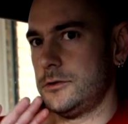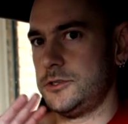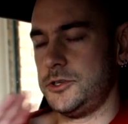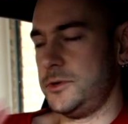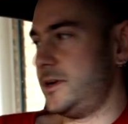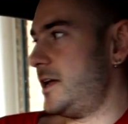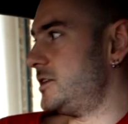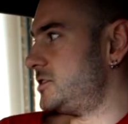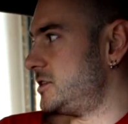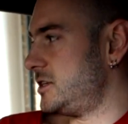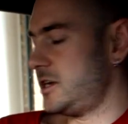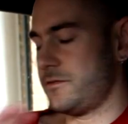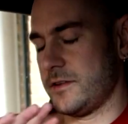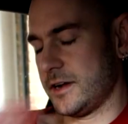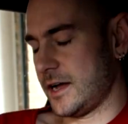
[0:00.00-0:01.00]
to an
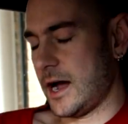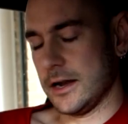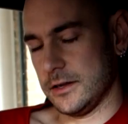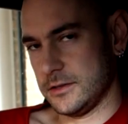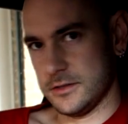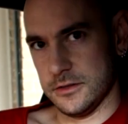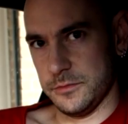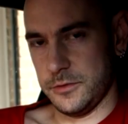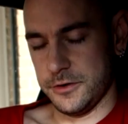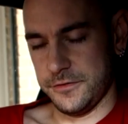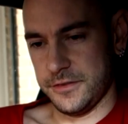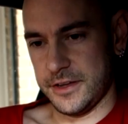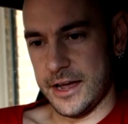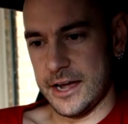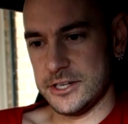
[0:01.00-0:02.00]
engineer regardless of the
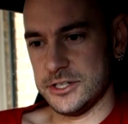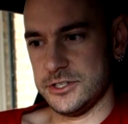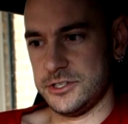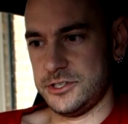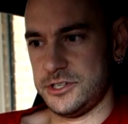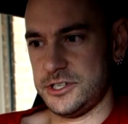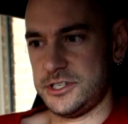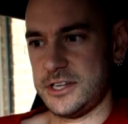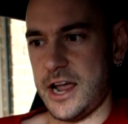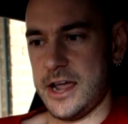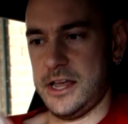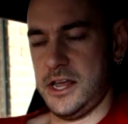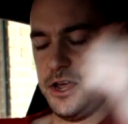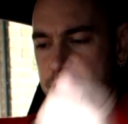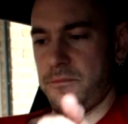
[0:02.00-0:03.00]
modifications and just
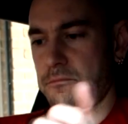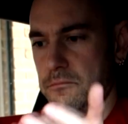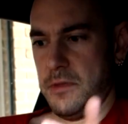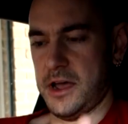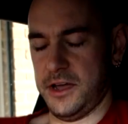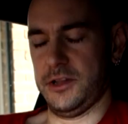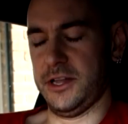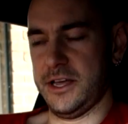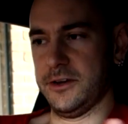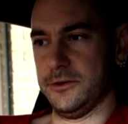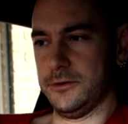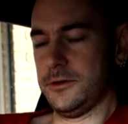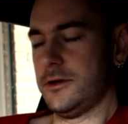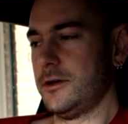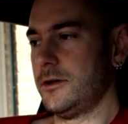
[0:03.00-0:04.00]
saying, here, make it
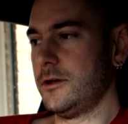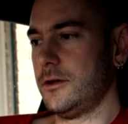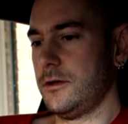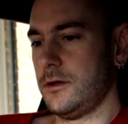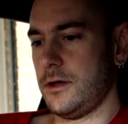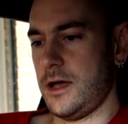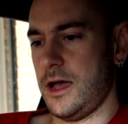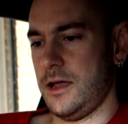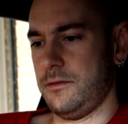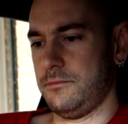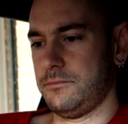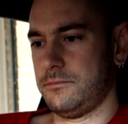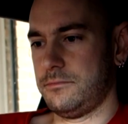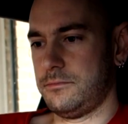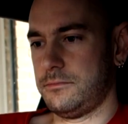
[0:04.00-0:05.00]
legal, and
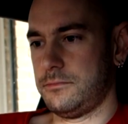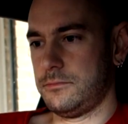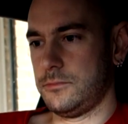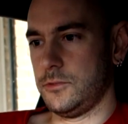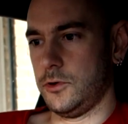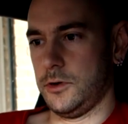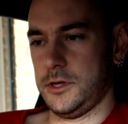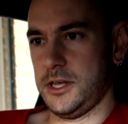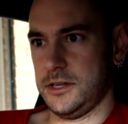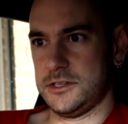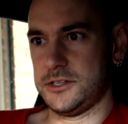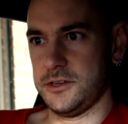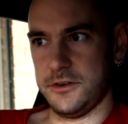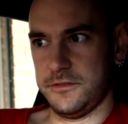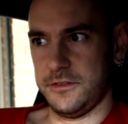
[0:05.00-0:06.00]
or here,
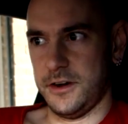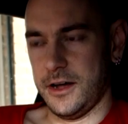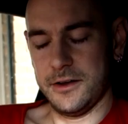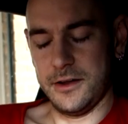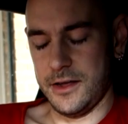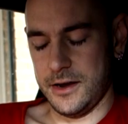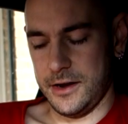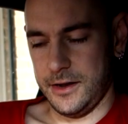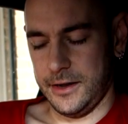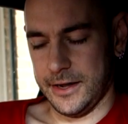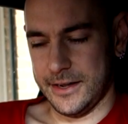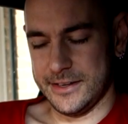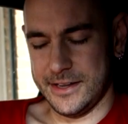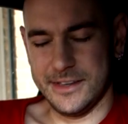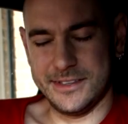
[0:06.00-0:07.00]
certify it. And
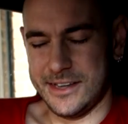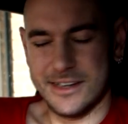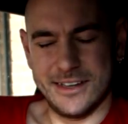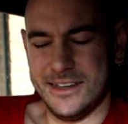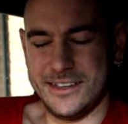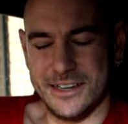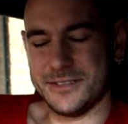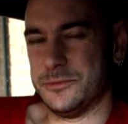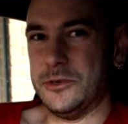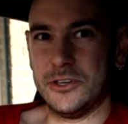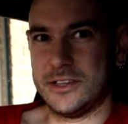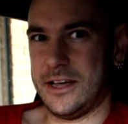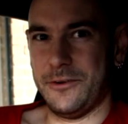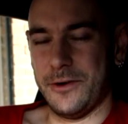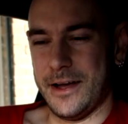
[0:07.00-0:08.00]
like it doesn't
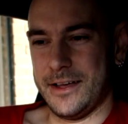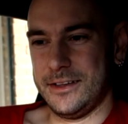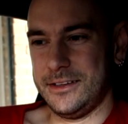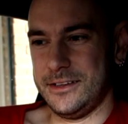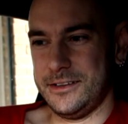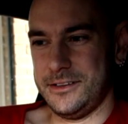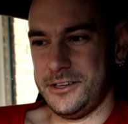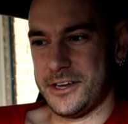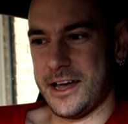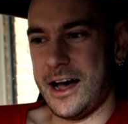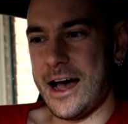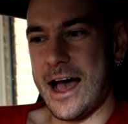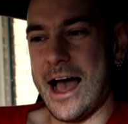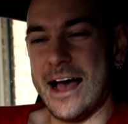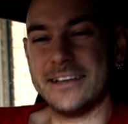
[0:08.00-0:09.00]
work that way. Your
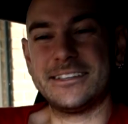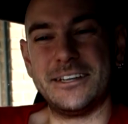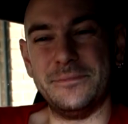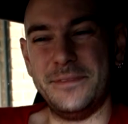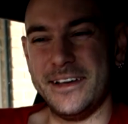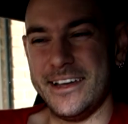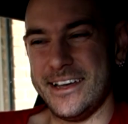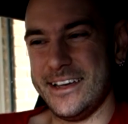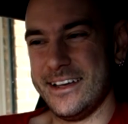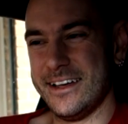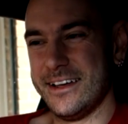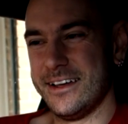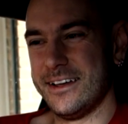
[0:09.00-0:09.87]
car has to be